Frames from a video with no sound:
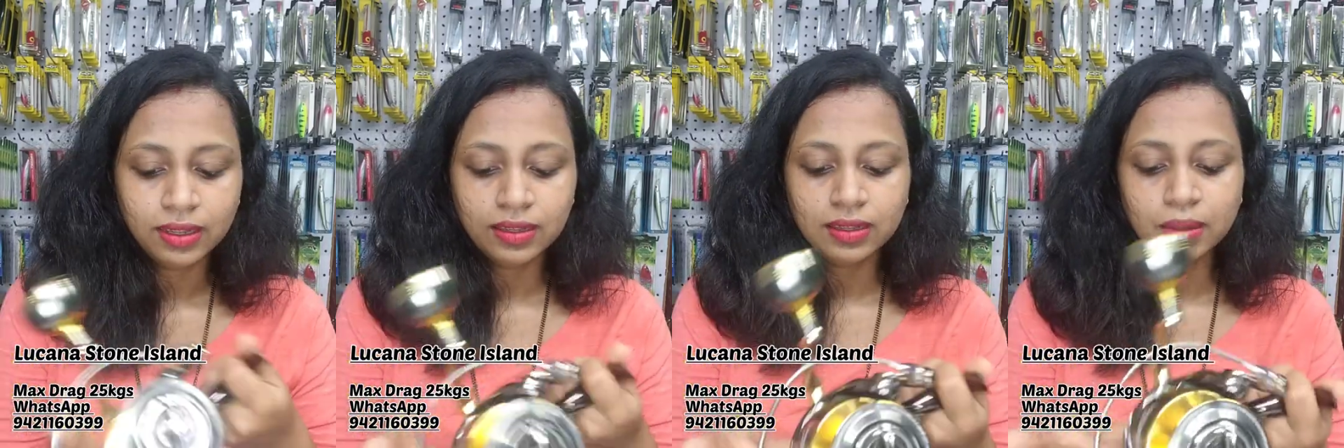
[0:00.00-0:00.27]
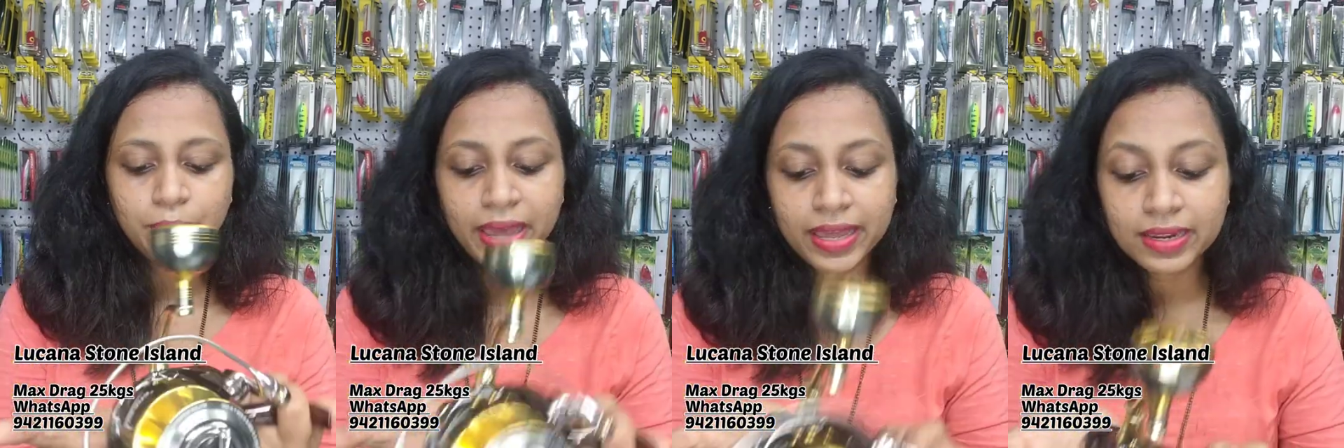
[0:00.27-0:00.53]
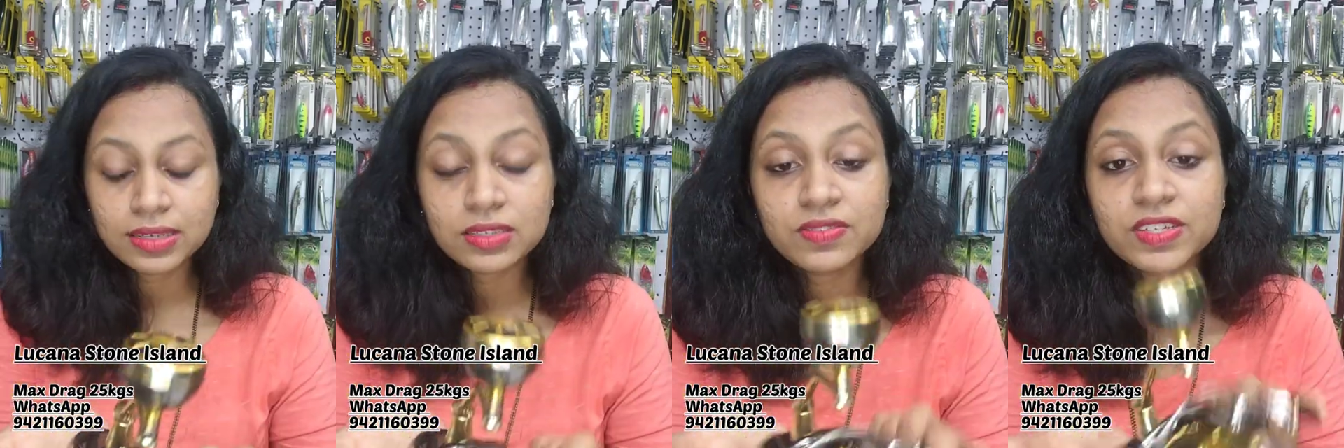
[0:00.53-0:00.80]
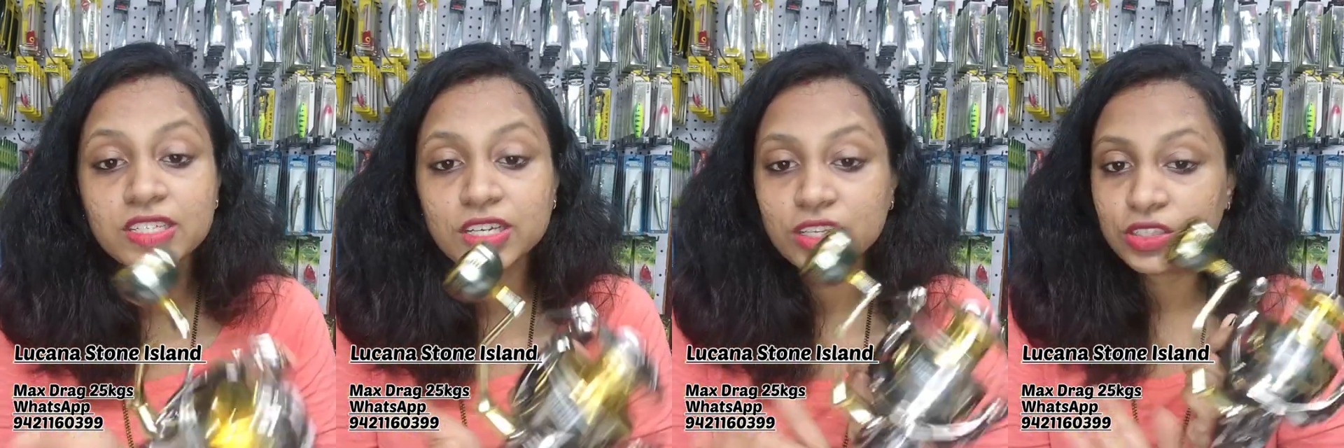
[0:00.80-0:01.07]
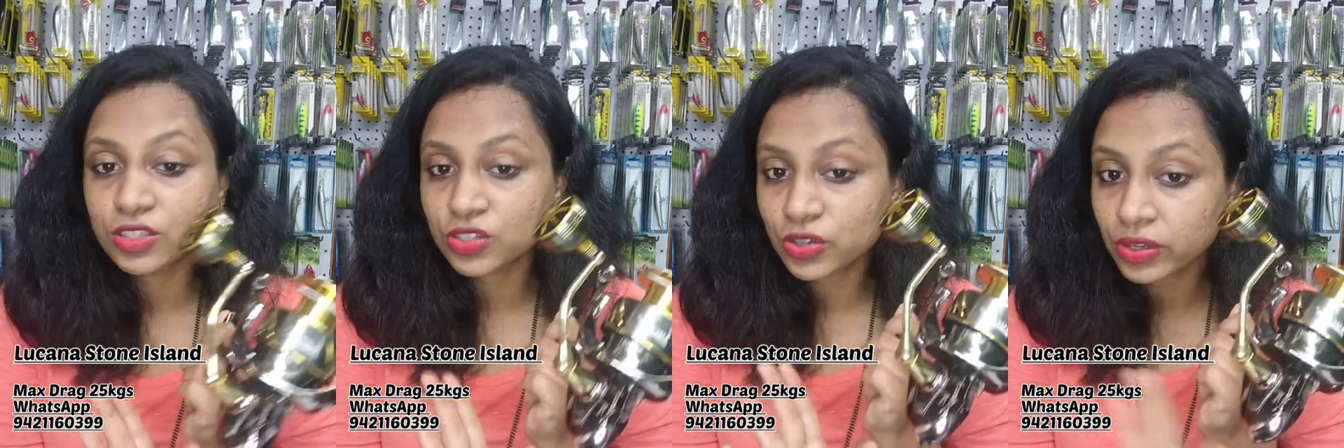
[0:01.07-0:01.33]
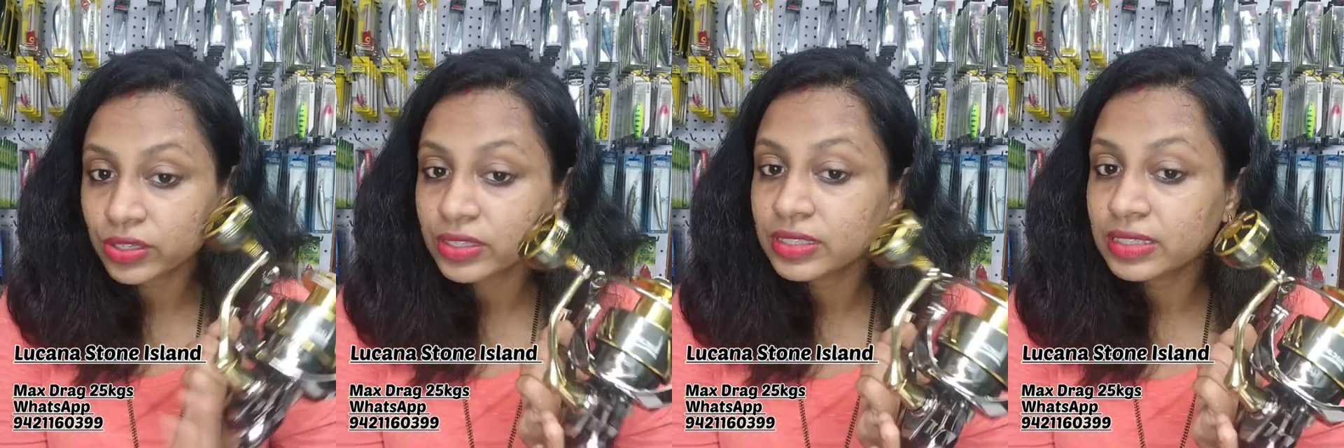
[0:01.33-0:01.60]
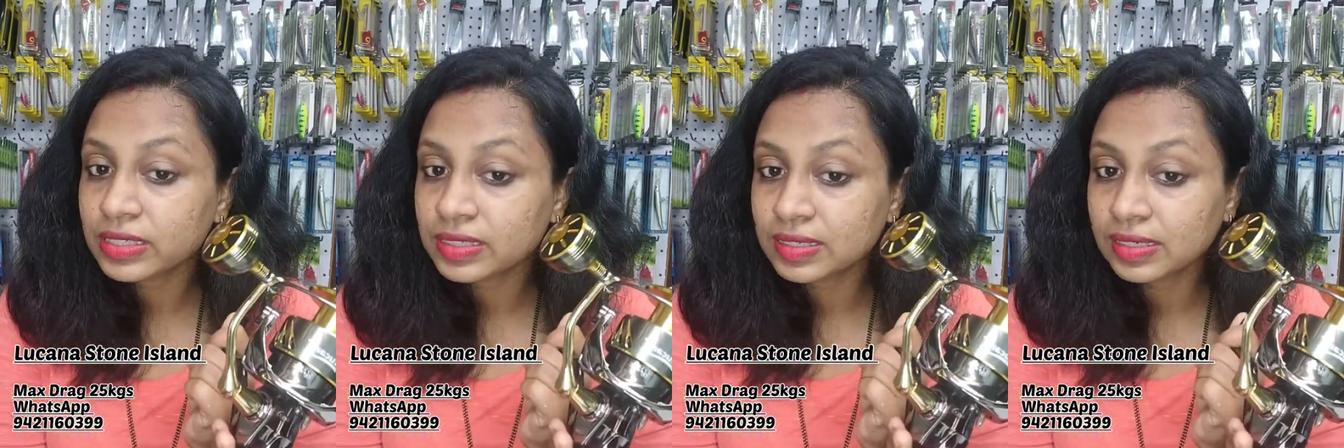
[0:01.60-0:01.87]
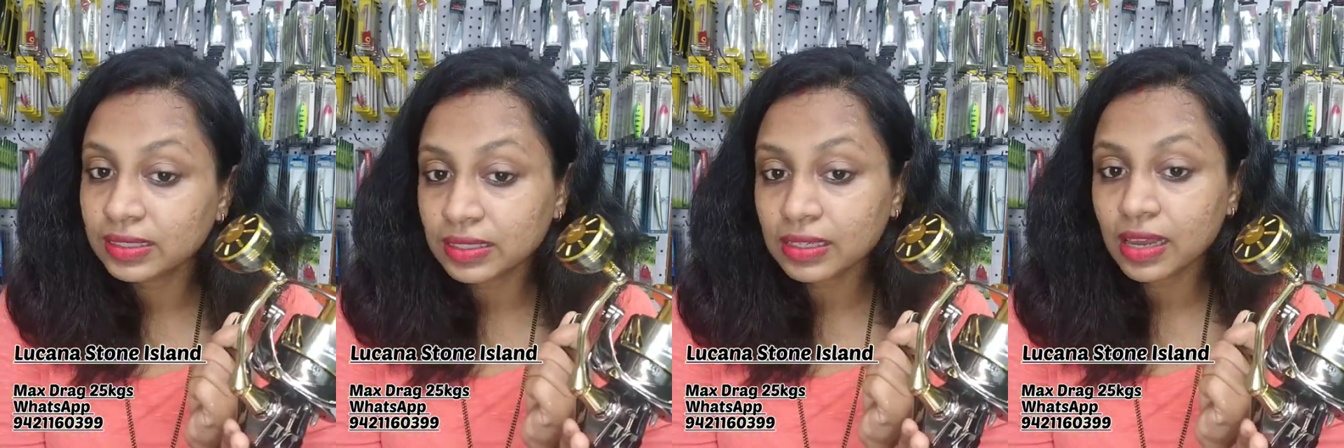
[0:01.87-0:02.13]
The bearings which are installed in
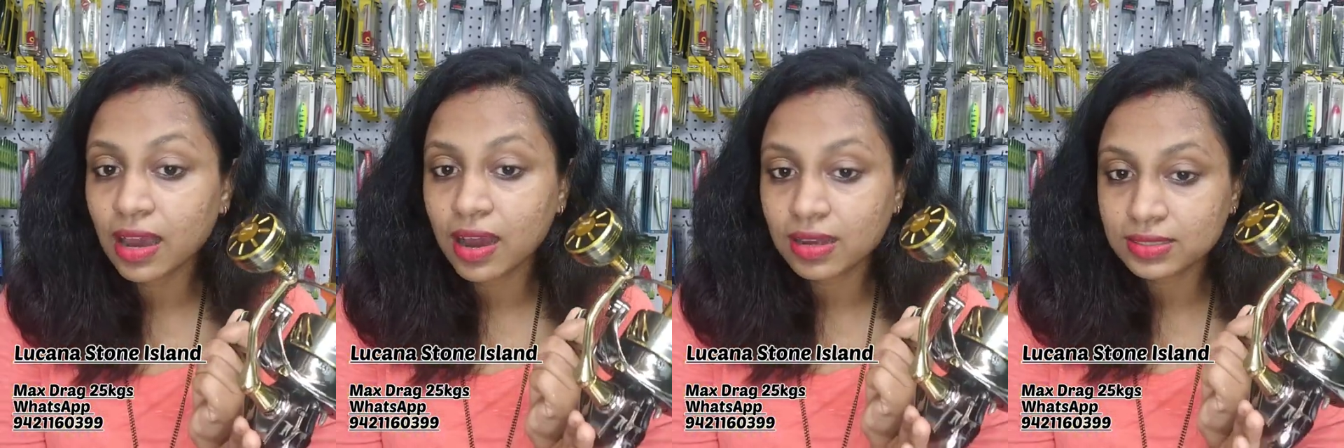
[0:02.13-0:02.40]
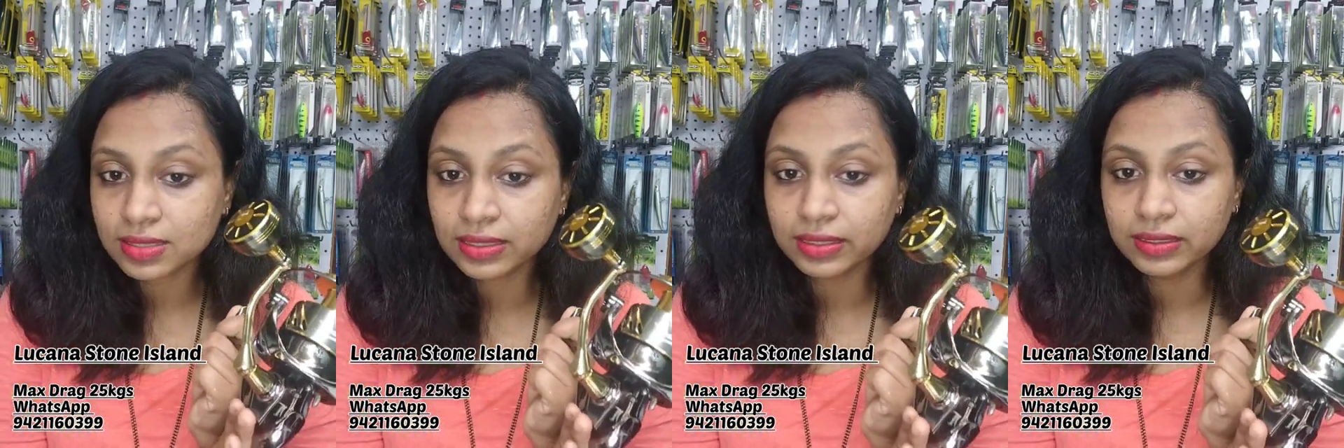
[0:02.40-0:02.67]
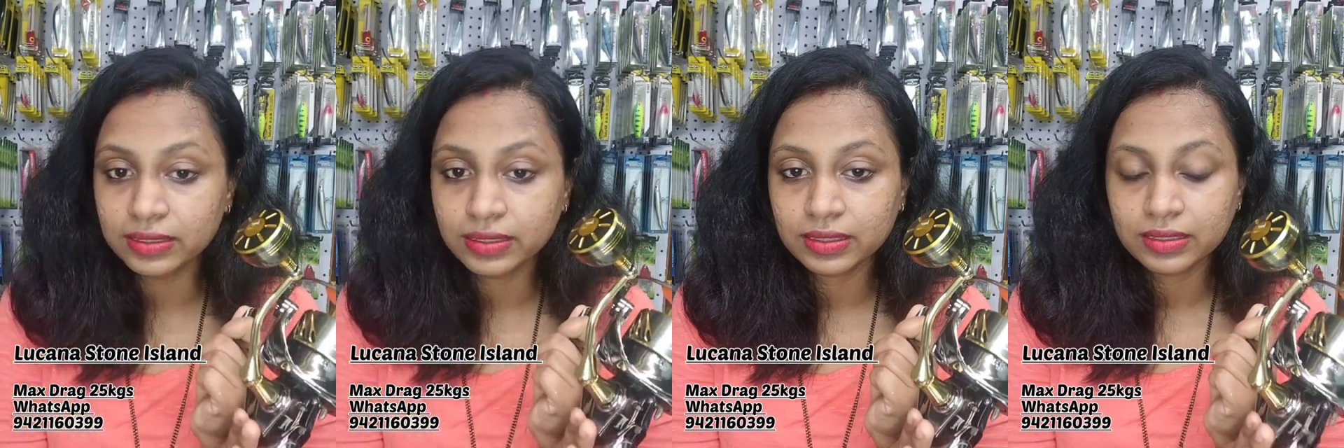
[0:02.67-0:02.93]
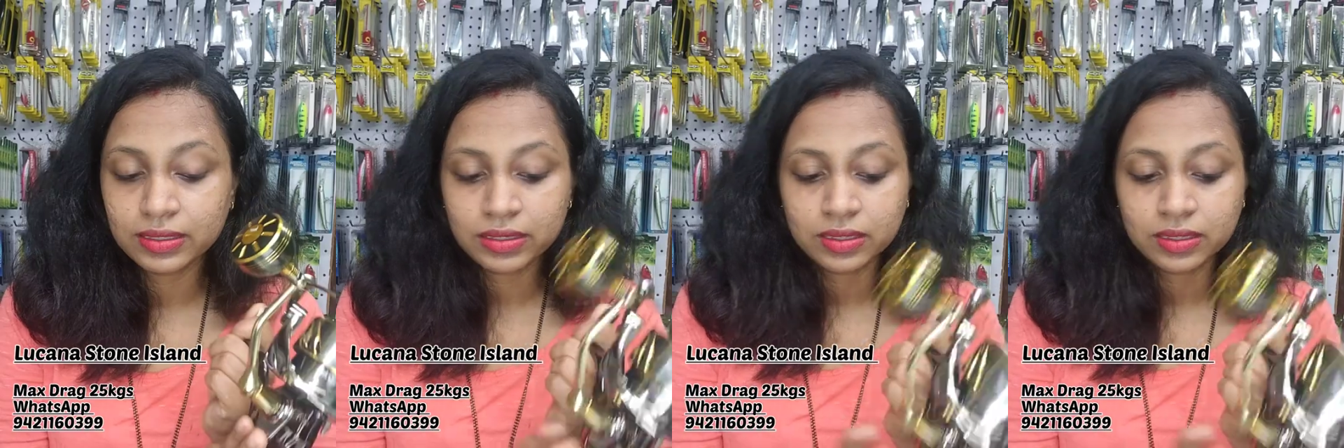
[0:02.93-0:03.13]
this reel are sealed.